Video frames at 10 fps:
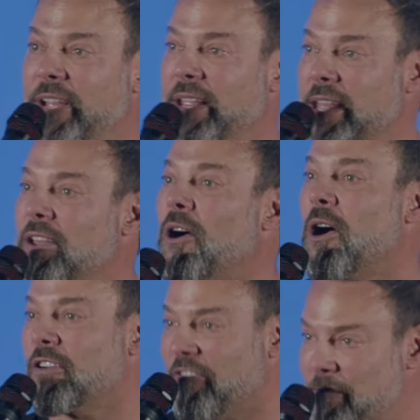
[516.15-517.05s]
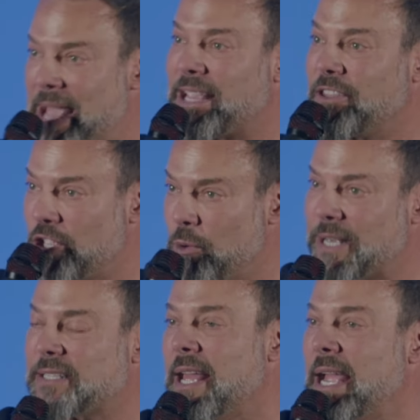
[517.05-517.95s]
and the honor of making the
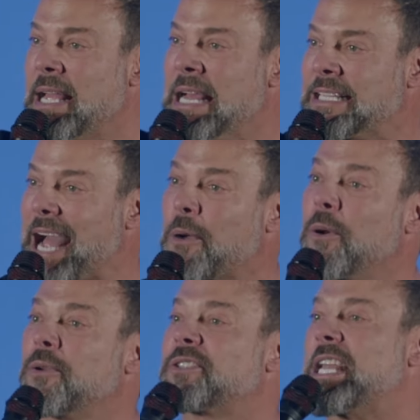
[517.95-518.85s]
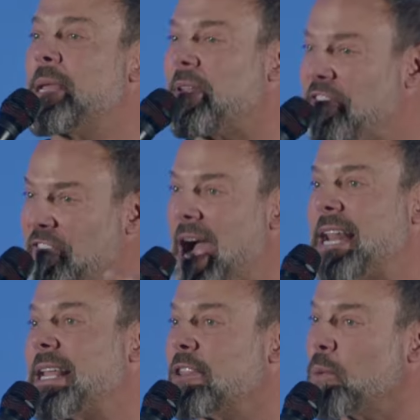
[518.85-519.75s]
USA Taekwondo team and
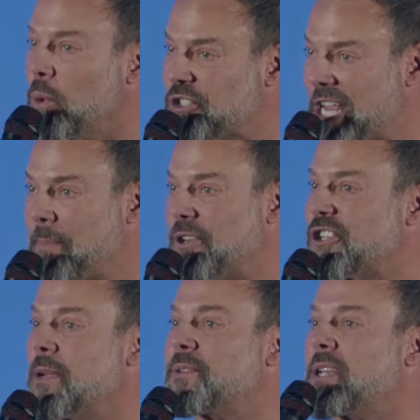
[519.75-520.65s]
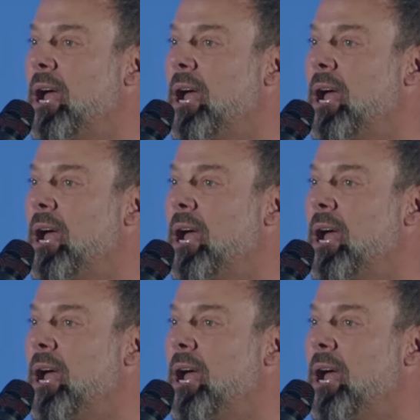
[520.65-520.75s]
fighting in the world championships.